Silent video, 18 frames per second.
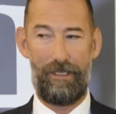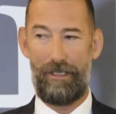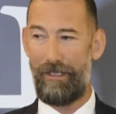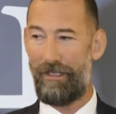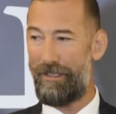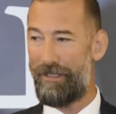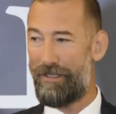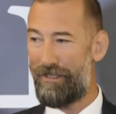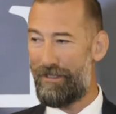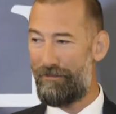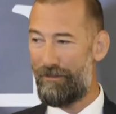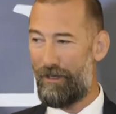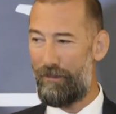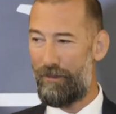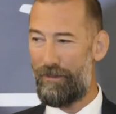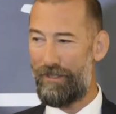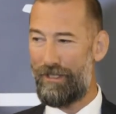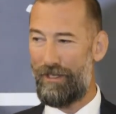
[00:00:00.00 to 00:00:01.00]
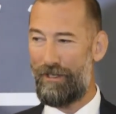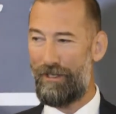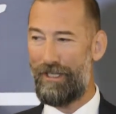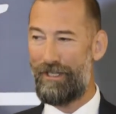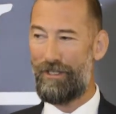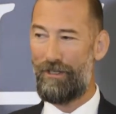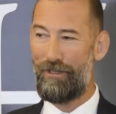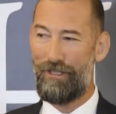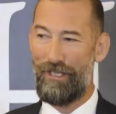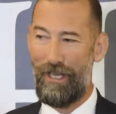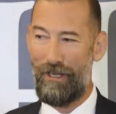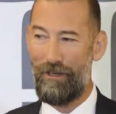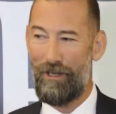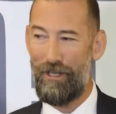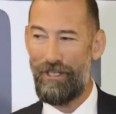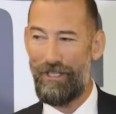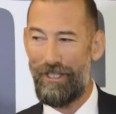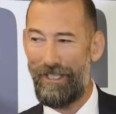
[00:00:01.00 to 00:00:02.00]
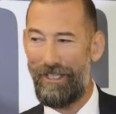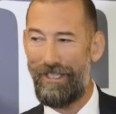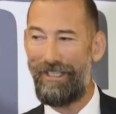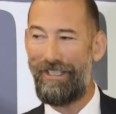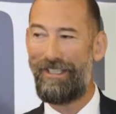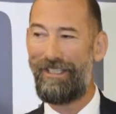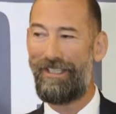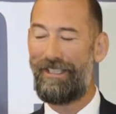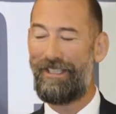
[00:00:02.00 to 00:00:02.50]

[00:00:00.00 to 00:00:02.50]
As Robert was alluding to, technology